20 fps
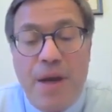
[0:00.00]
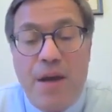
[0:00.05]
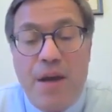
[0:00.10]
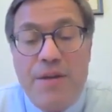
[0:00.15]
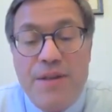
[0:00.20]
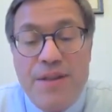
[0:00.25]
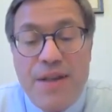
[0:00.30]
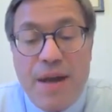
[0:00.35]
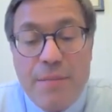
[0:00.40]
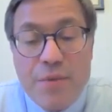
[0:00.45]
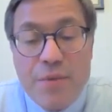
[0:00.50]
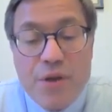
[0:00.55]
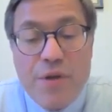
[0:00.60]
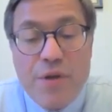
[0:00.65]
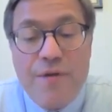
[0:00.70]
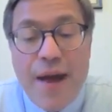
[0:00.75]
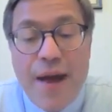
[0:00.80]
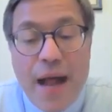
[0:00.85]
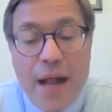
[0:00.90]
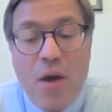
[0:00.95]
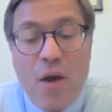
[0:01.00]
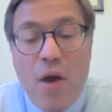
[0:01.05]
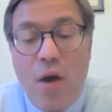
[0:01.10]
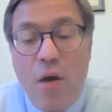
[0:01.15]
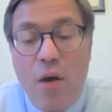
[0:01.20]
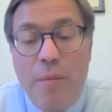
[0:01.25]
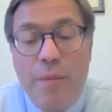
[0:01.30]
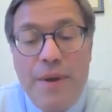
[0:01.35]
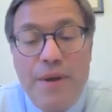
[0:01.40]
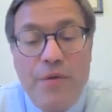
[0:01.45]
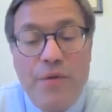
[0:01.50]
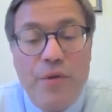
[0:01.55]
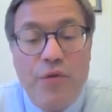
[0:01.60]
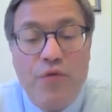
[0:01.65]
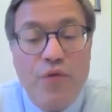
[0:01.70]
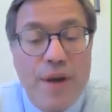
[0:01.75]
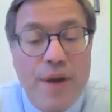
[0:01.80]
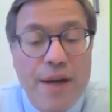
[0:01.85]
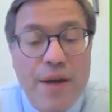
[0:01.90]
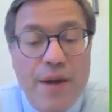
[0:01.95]
consumption of alcohol
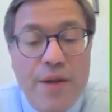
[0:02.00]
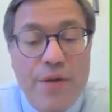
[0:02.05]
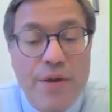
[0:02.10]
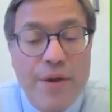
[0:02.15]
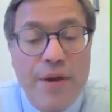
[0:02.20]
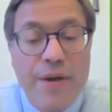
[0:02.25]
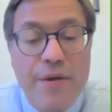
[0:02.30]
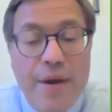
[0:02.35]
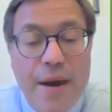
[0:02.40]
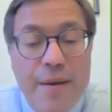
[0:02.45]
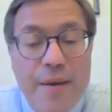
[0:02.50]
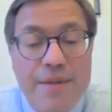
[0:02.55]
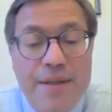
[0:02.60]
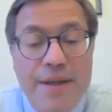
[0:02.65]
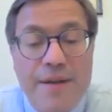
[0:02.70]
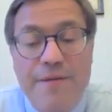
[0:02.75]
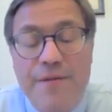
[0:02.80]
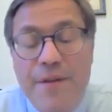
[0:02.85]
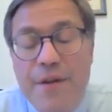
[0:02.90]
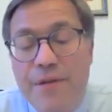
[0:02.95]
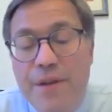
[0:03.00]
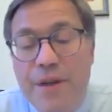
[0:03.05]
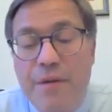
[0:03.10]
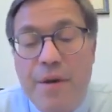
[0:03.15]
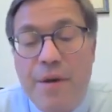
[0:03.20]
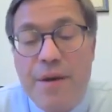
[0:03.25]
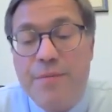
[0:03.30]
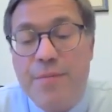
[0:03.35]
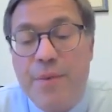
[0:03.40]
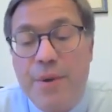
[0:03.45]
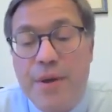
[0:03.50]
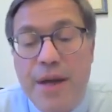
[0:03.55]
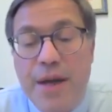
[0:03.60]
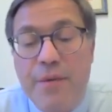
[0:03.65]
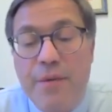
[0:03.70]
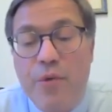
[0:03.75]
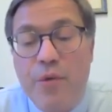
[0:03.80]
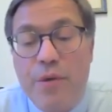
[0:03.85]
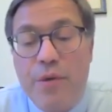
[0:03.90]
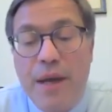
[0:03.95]
between 20 and 30 grams and 50 grams per
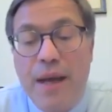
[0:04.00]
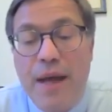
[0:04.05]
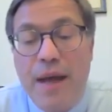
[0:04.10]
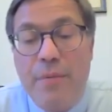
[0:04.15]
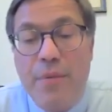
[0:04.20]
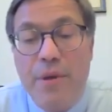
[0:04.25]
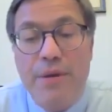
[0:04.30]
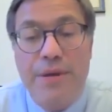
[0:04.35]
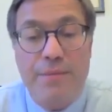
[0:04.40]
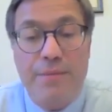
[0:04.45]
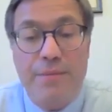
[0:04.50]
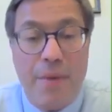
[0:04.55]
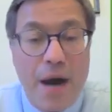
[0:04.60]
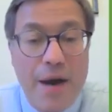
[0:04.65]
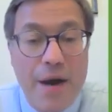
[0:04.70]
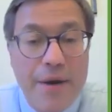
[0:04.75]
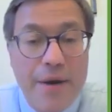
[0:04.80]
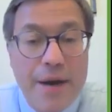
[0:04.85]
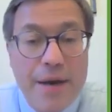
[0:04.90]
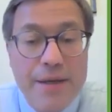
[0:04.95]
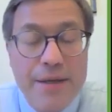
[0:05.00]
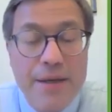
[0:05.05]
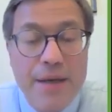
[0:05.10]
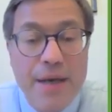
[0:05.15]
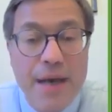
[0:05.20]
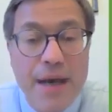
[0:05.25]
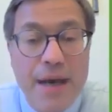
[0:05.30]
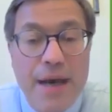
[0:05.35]
day would be labeled moderate.